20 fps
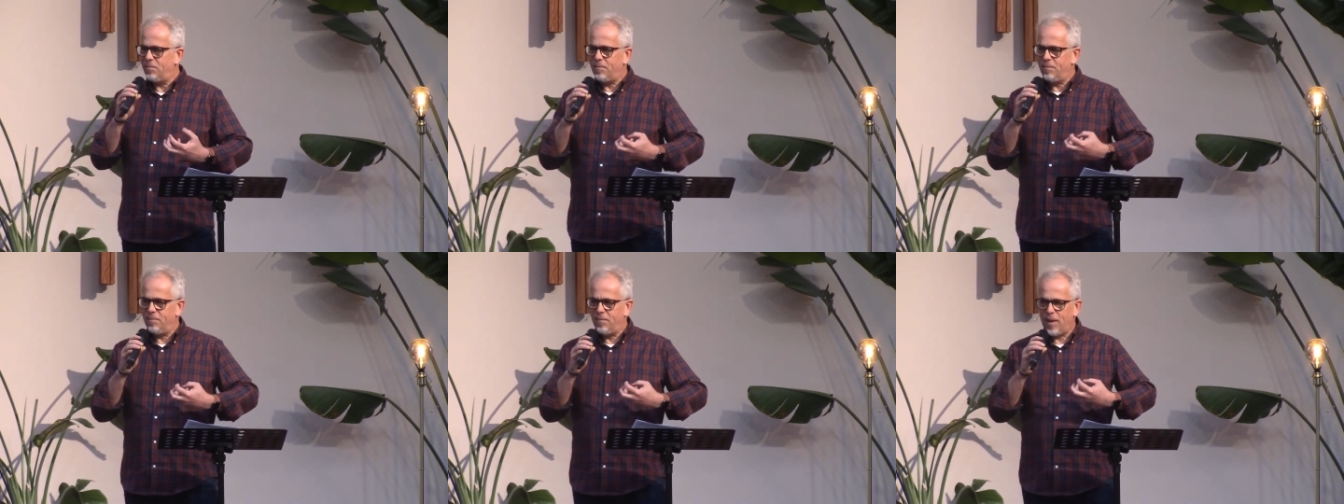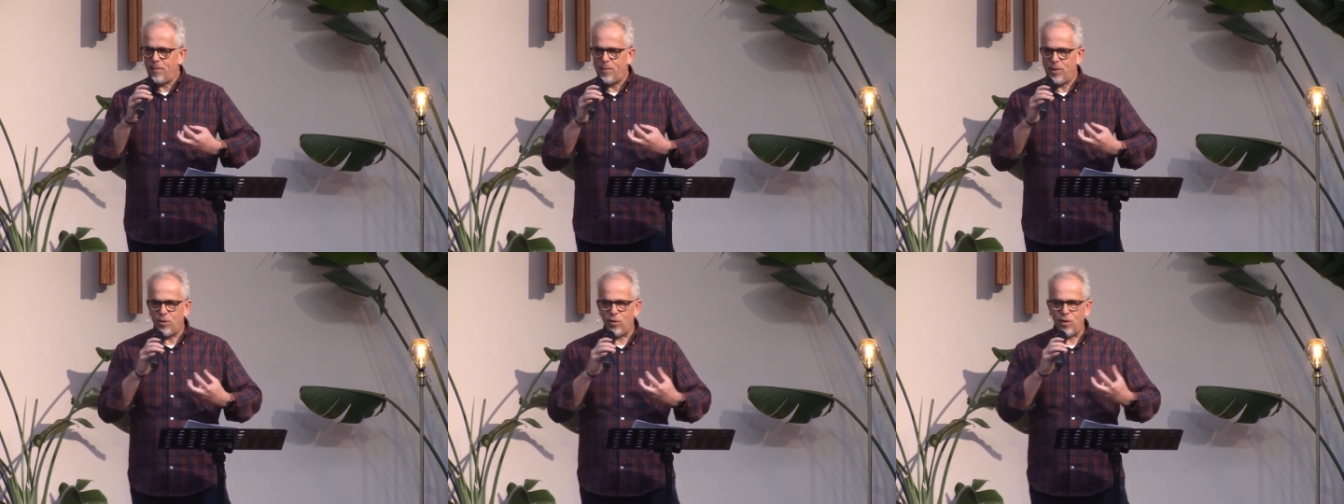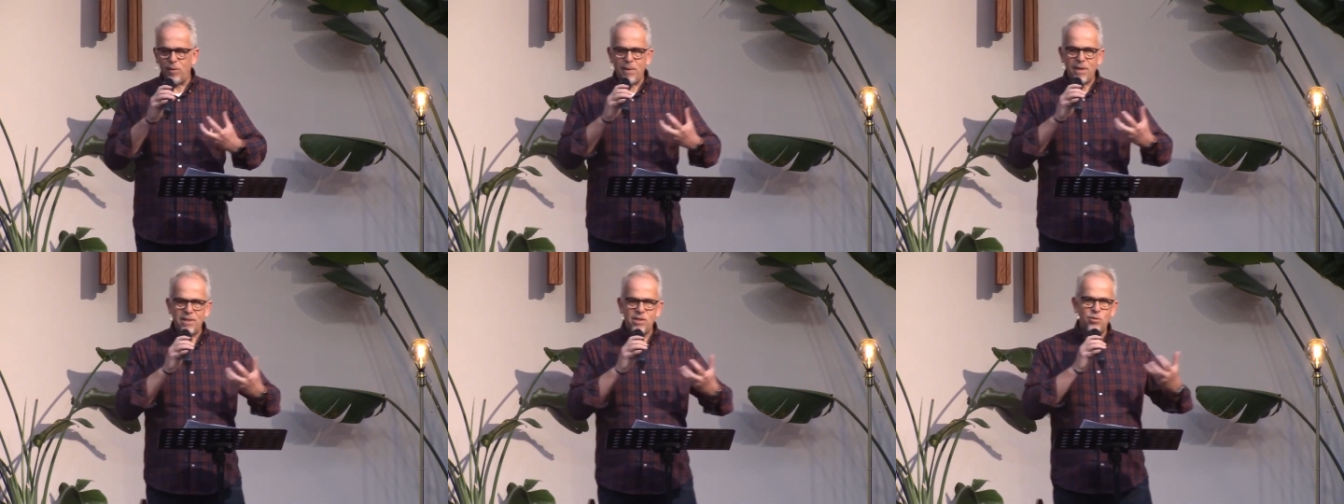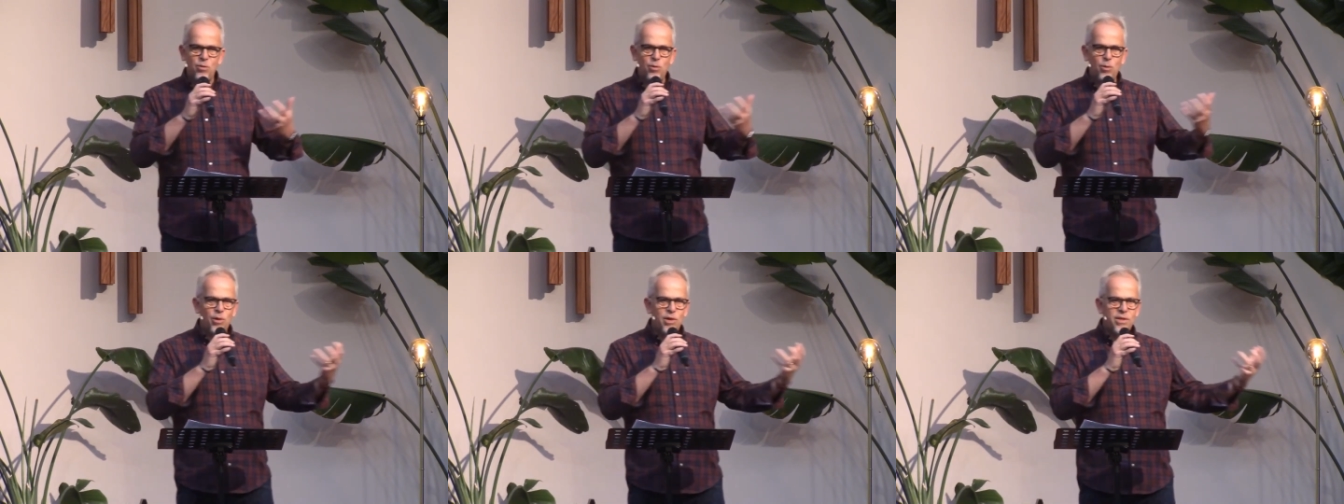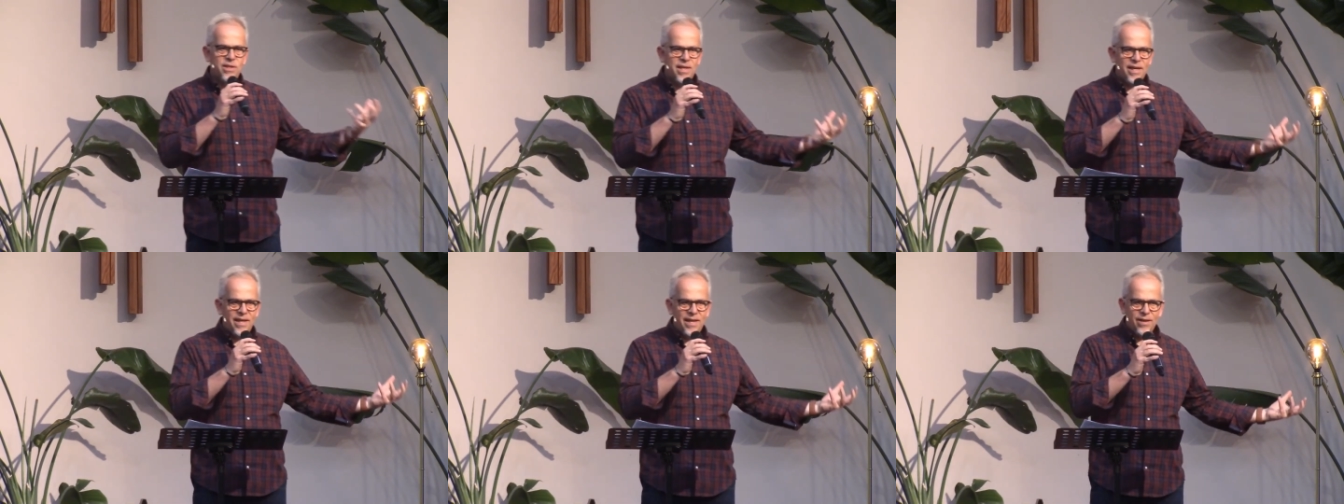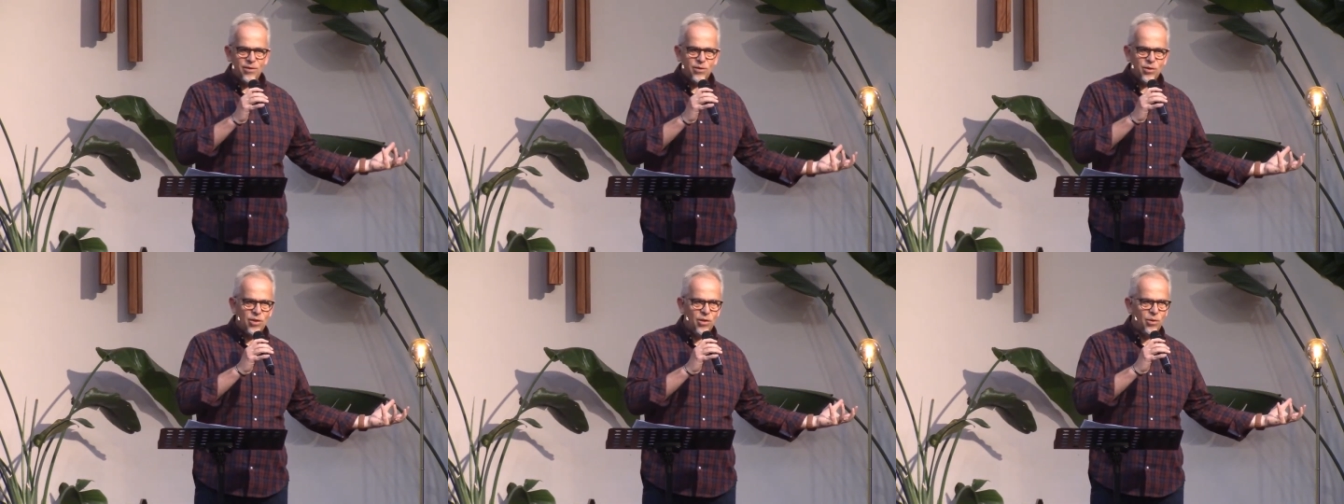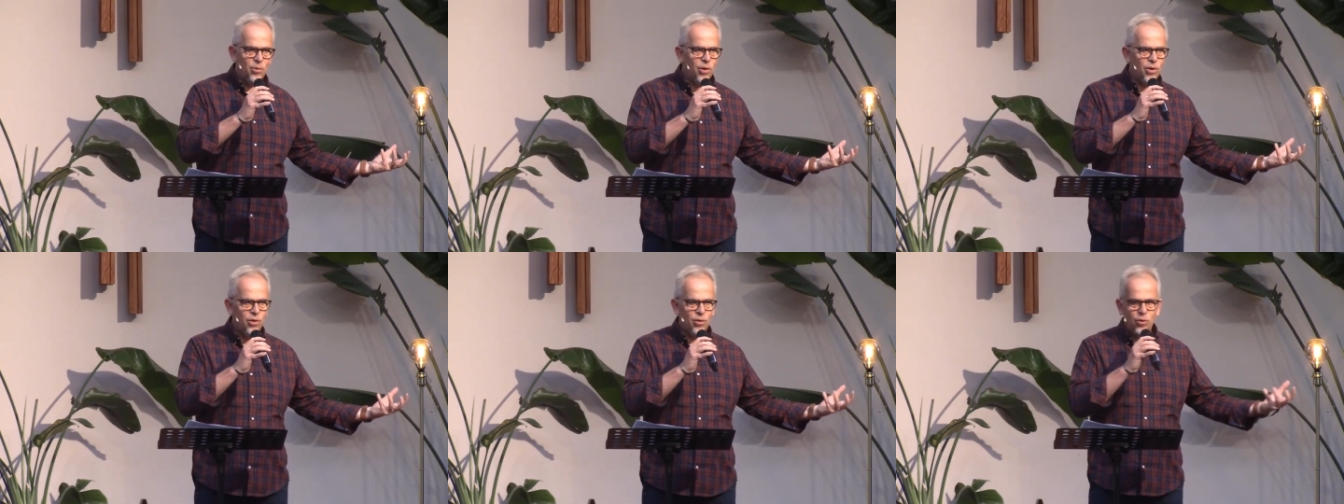maybe not the message we want to take out to
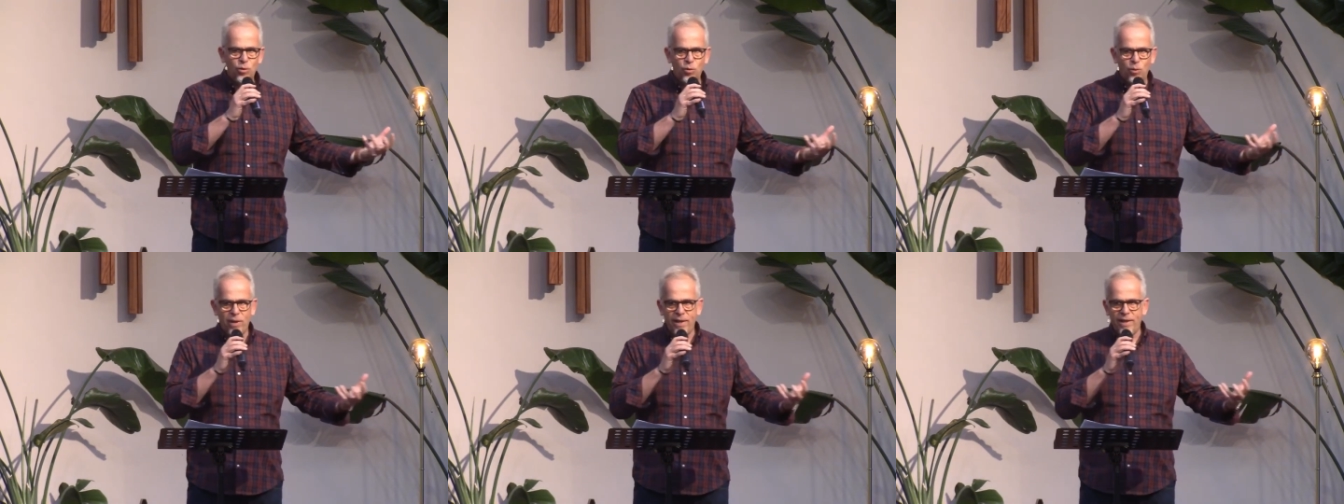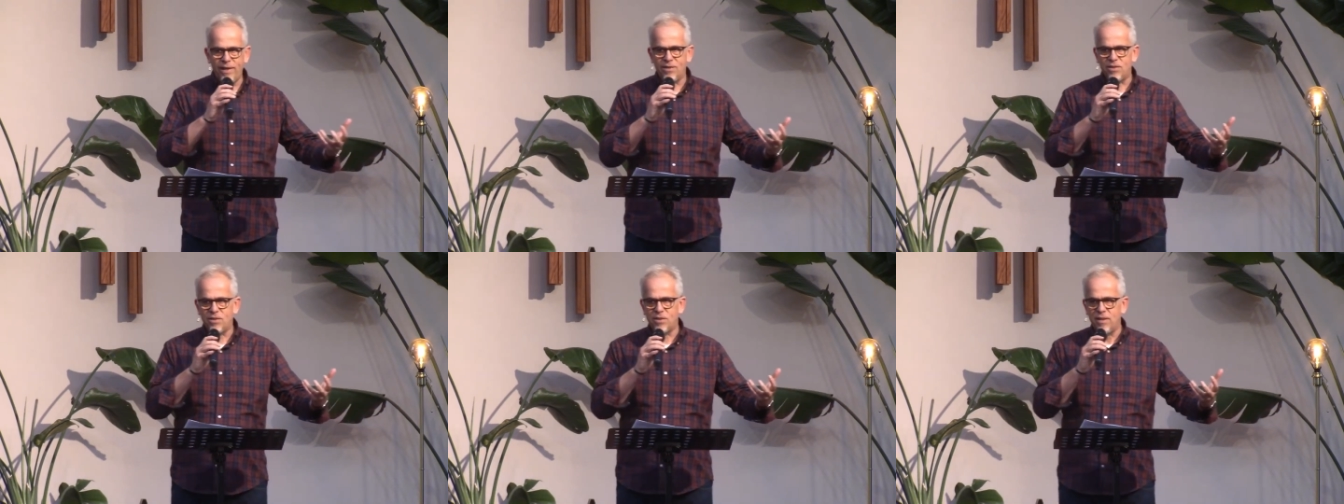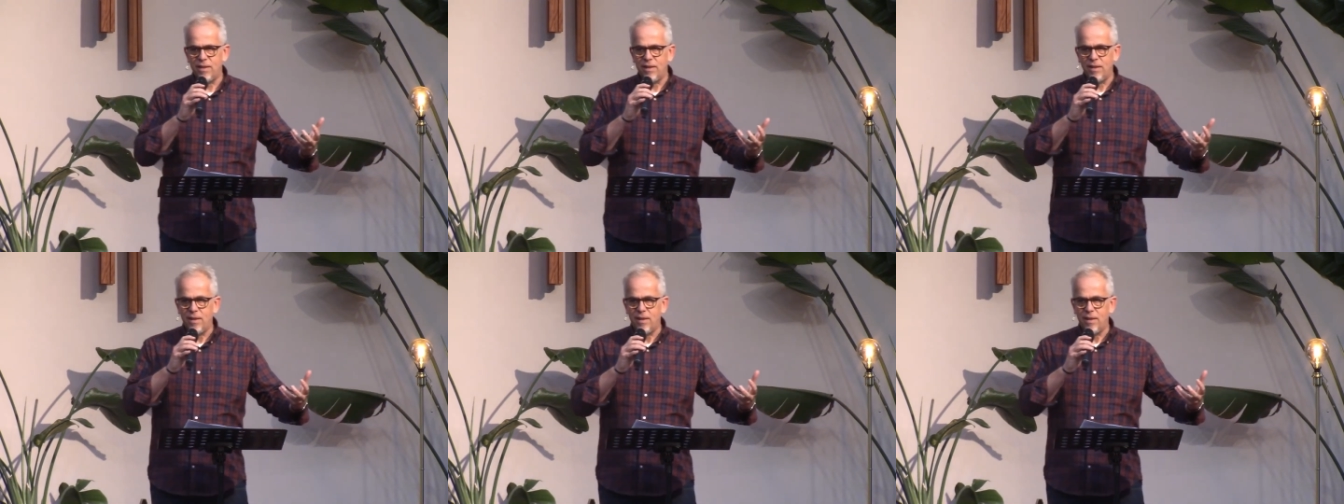the world always.